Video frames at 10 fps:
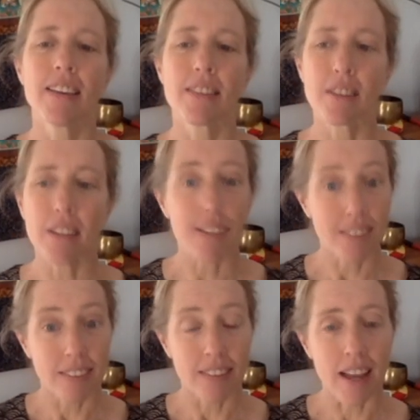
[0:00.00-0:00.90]
So
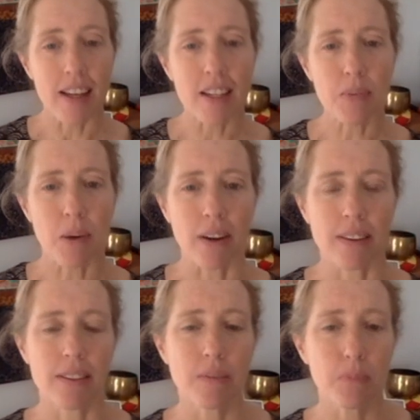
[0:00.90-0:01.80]
that is part
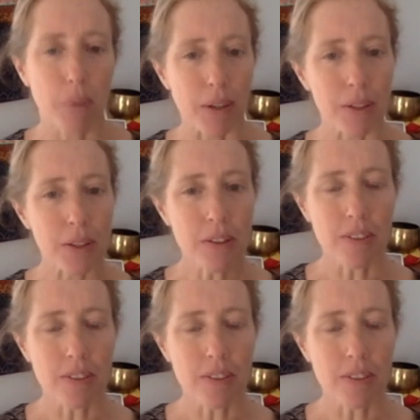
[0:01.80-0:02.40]
2